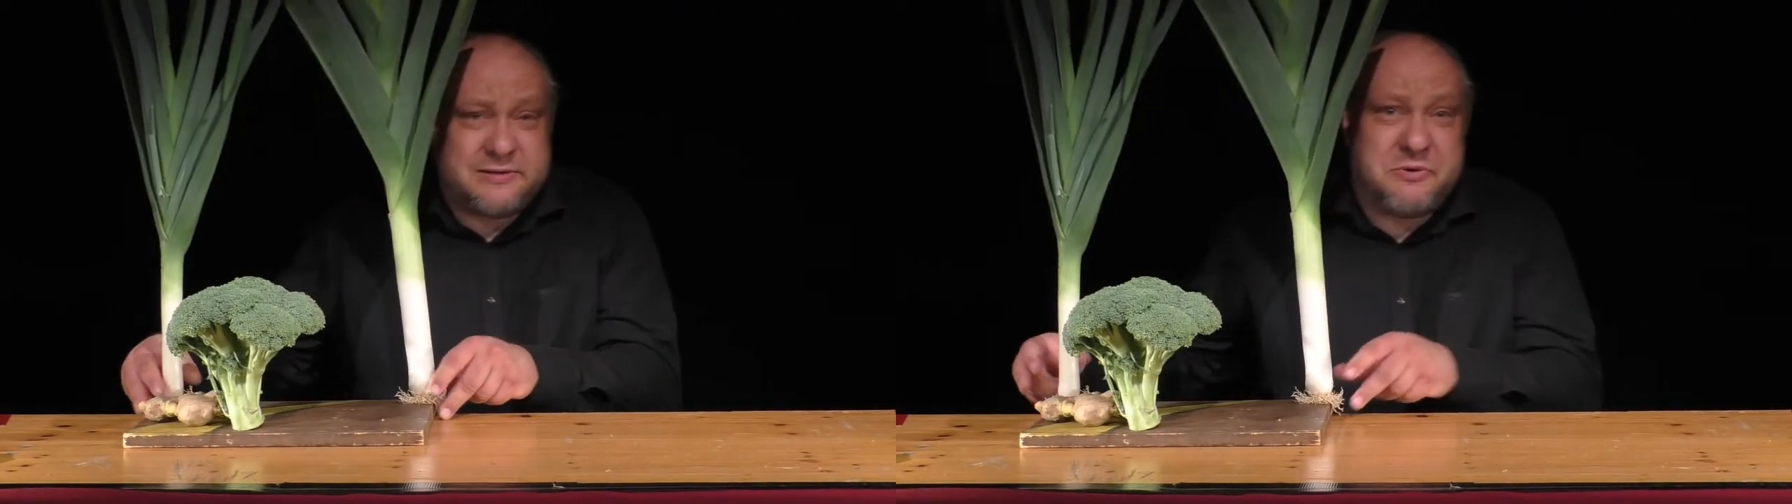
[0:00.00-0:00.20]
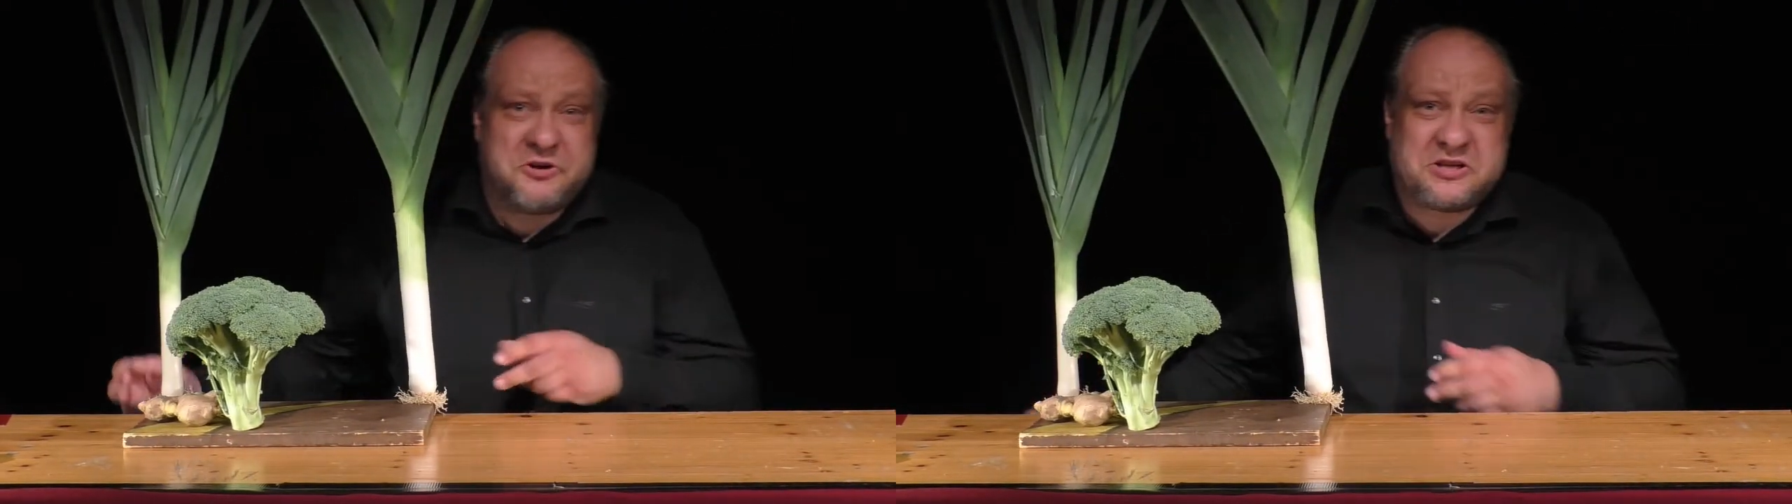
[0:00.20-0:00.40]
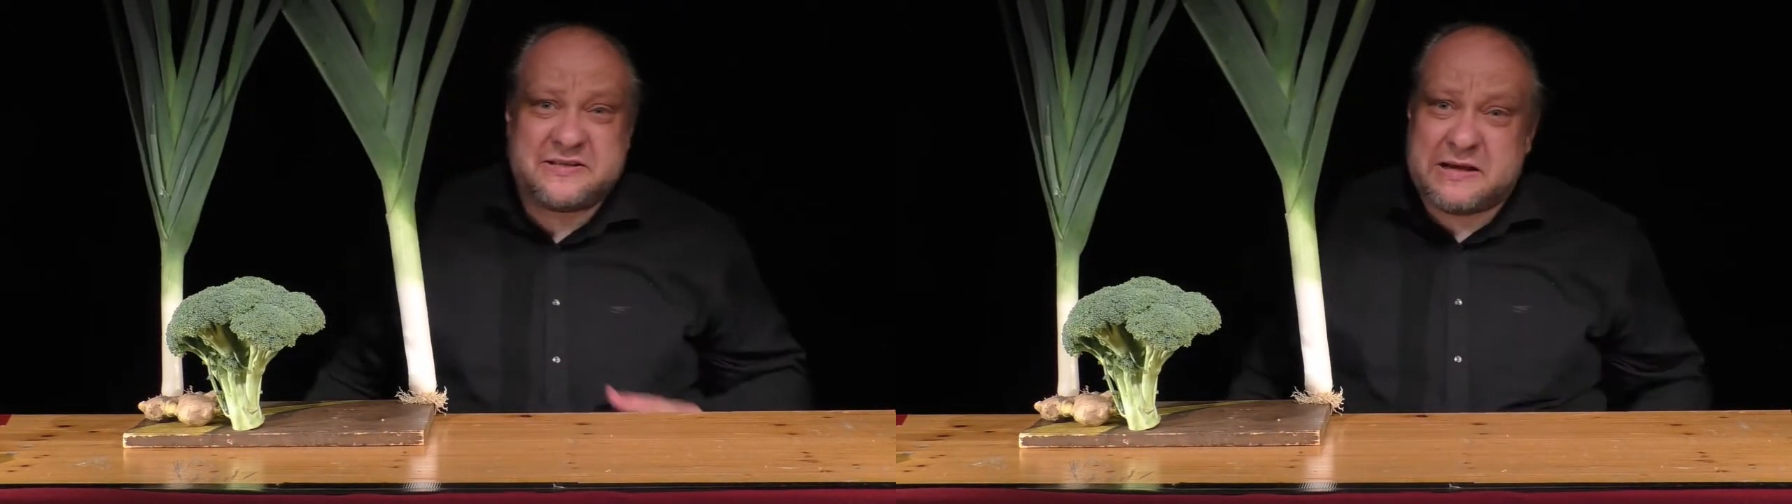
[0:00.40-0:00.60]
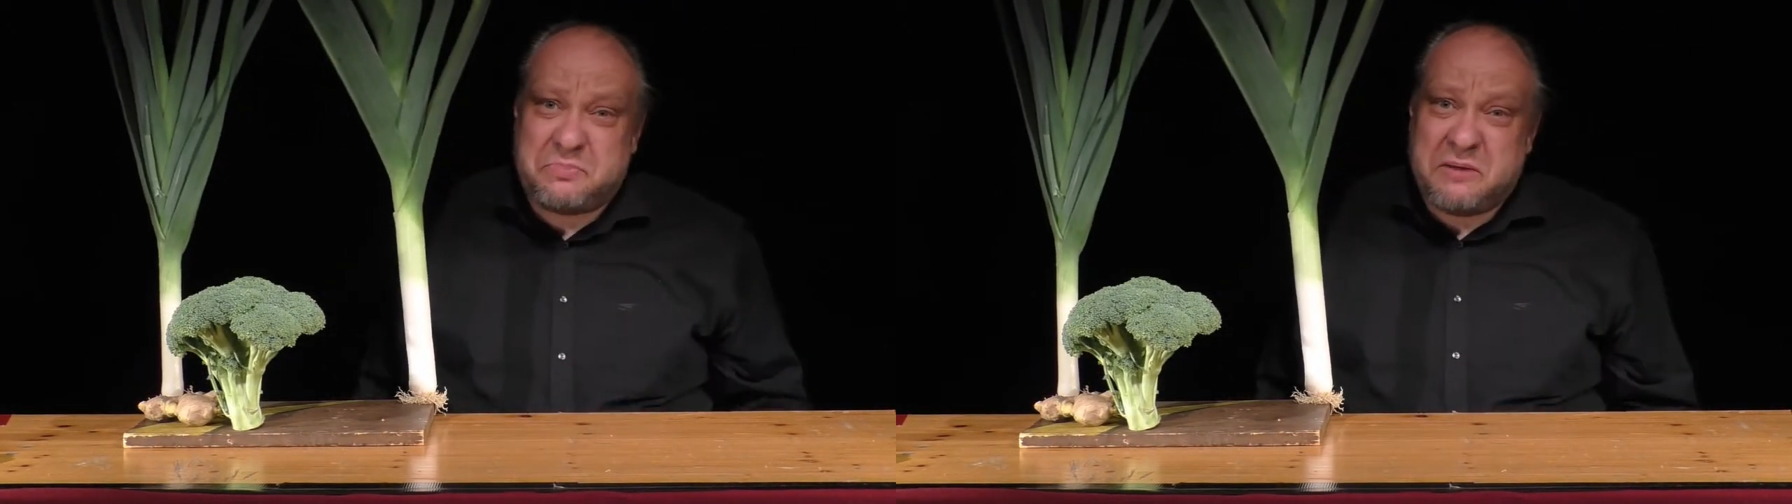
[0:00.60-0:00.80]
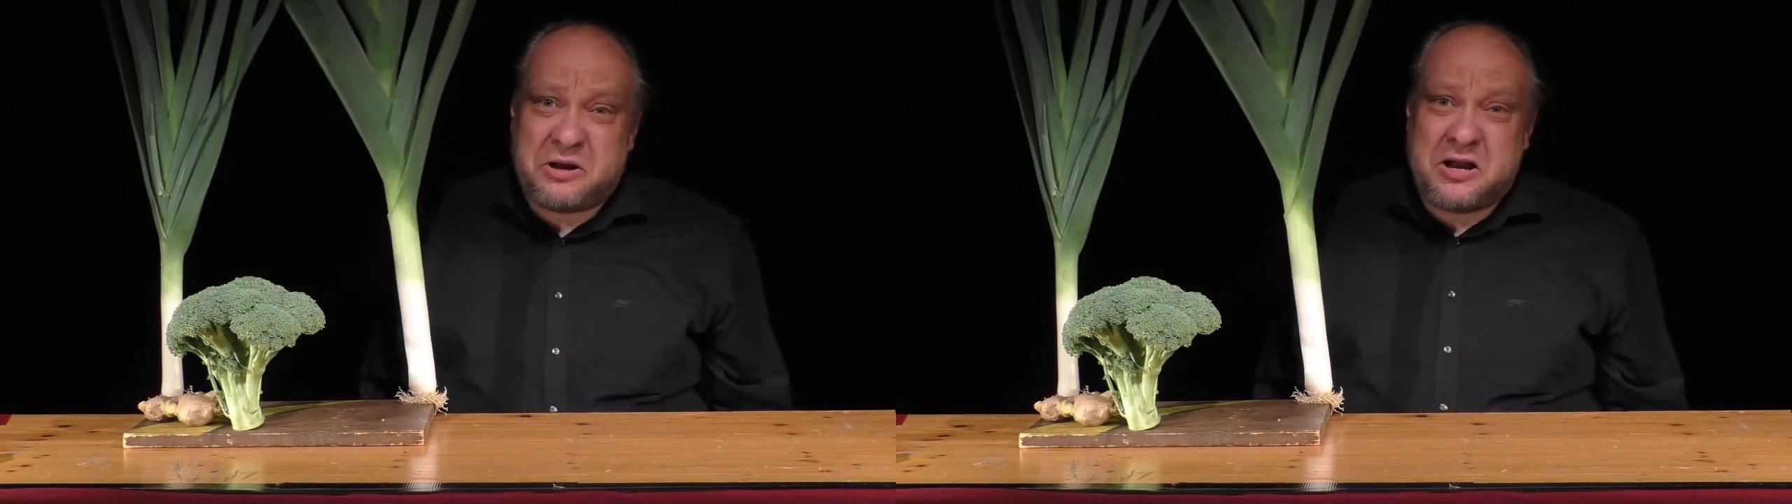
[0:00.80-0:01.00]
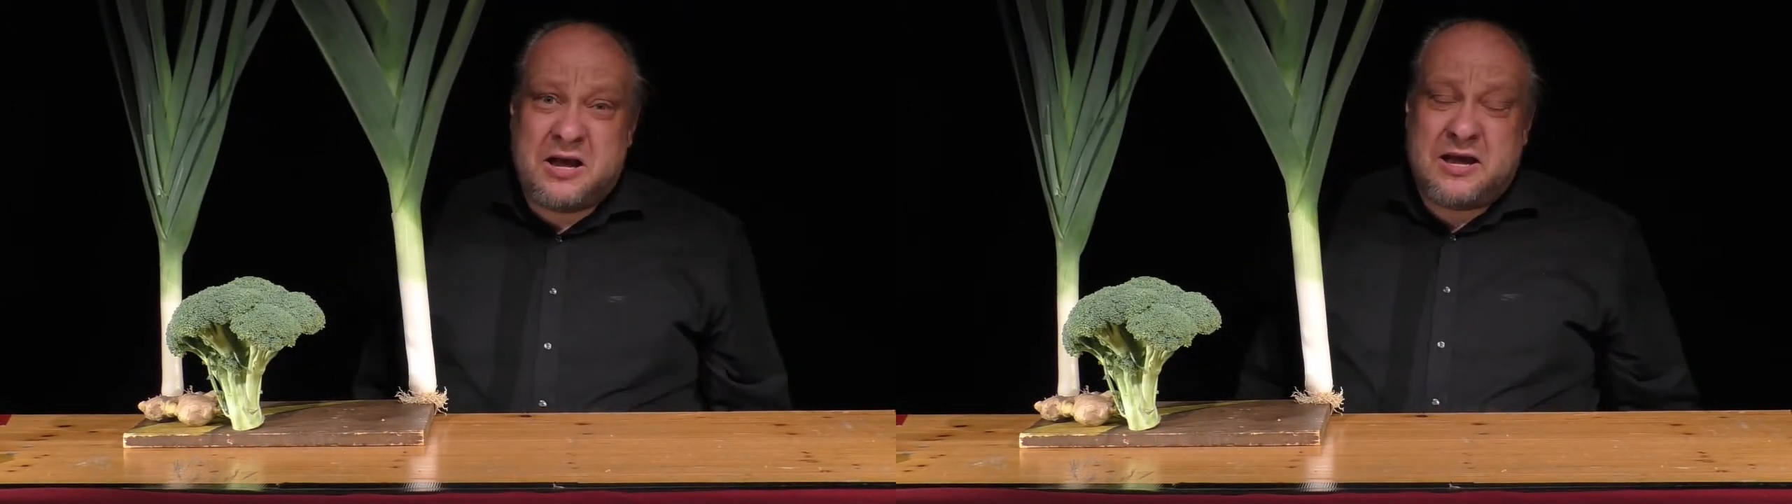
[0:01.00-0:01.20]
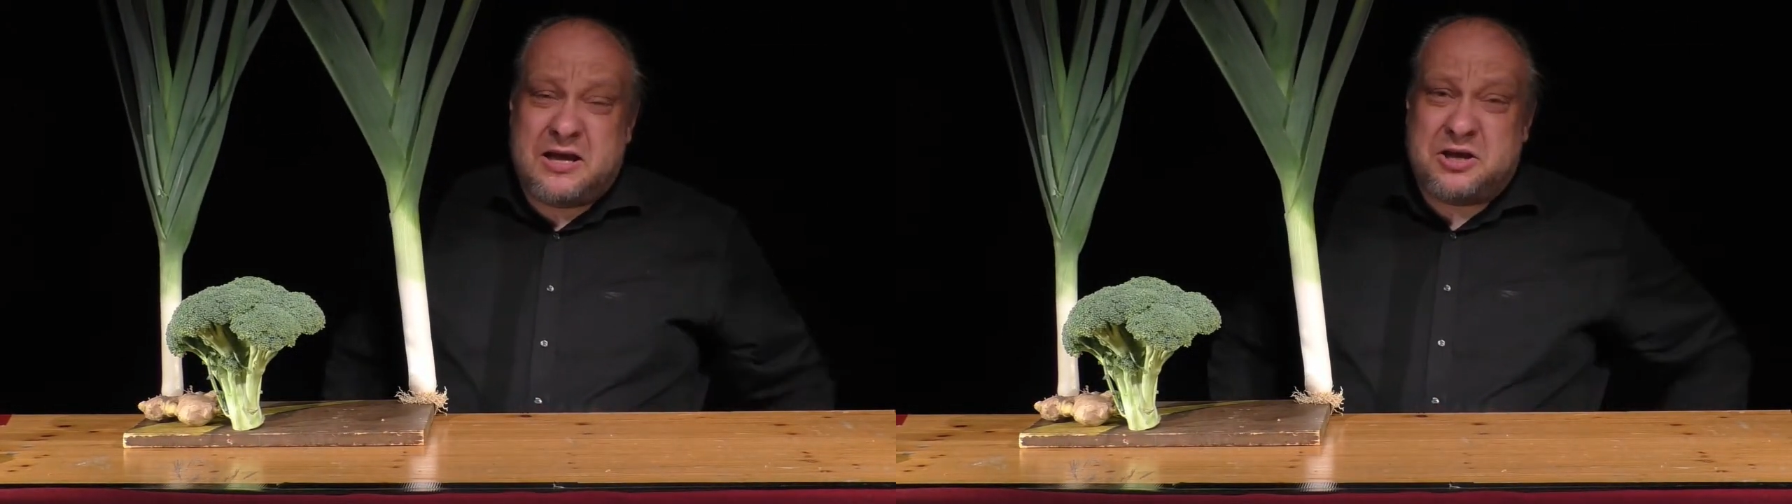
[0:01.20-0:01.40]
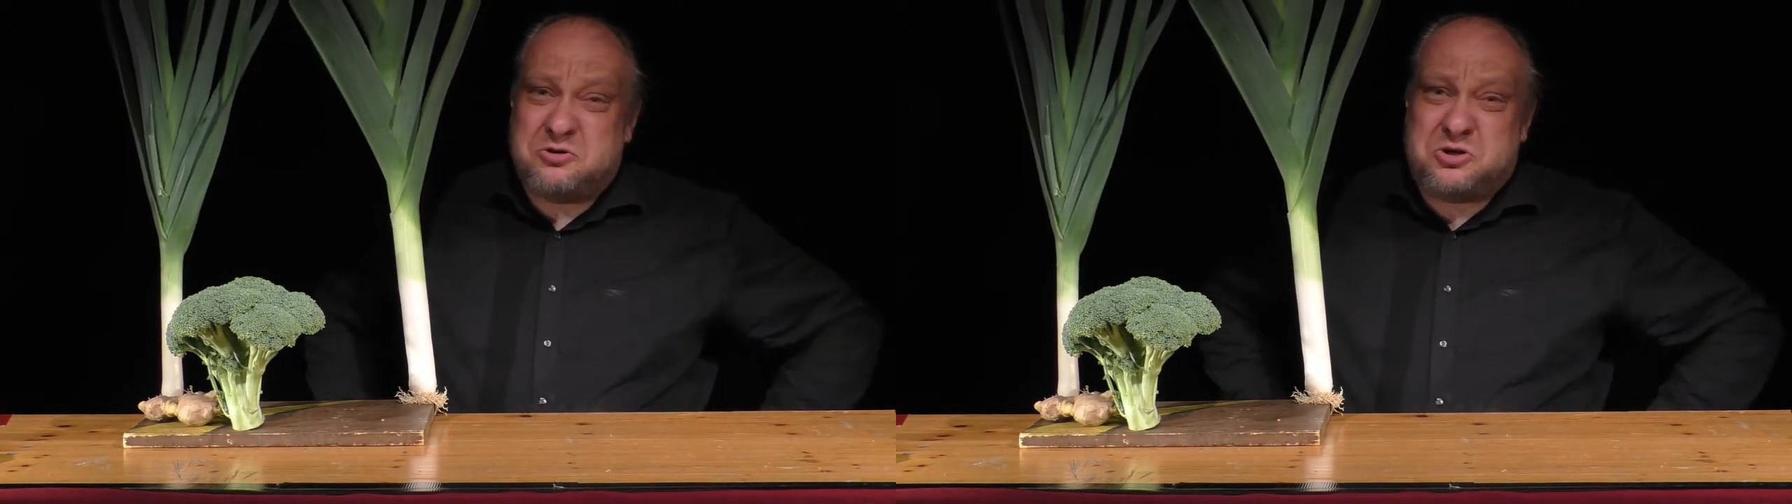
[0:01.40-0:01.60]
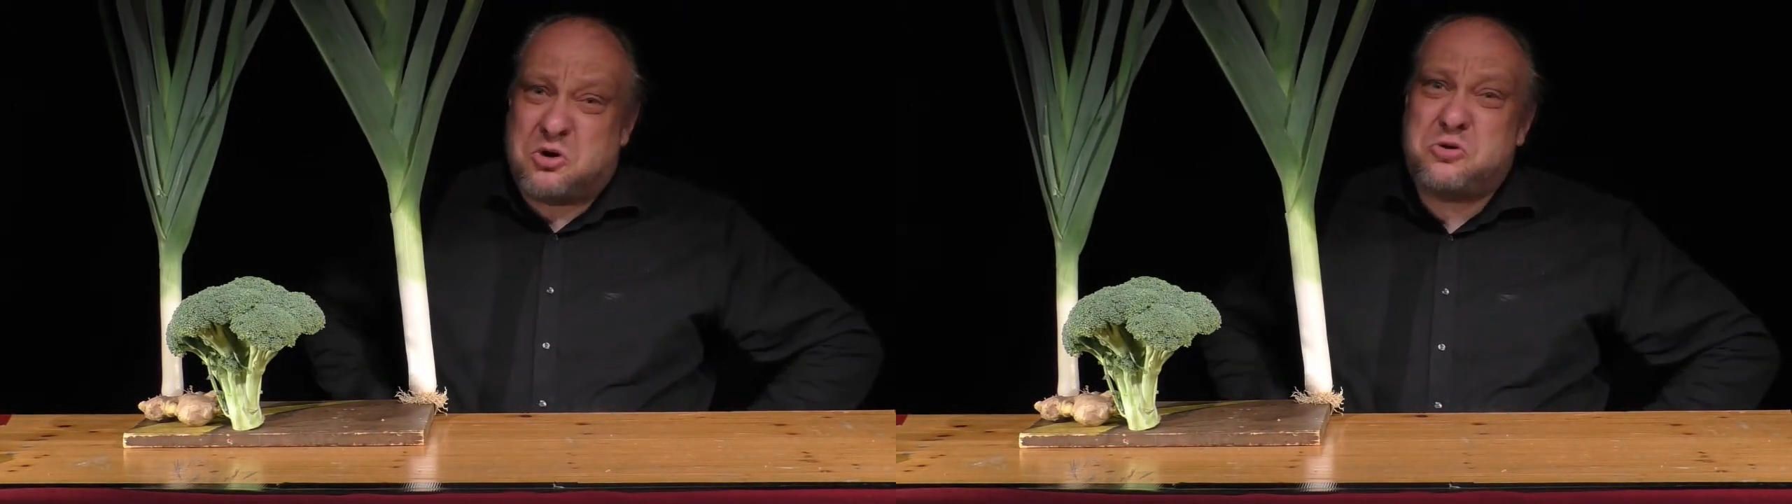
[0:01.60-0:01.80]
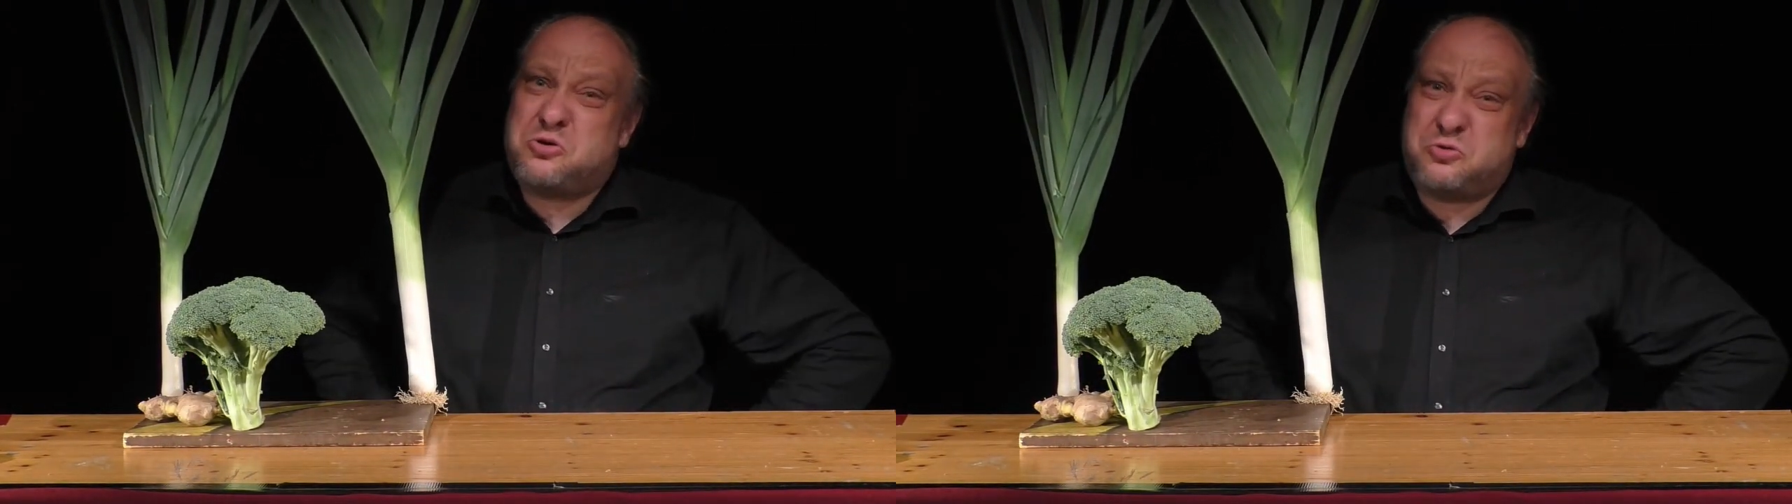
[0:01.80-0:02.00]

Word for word: Samaritans are people you don't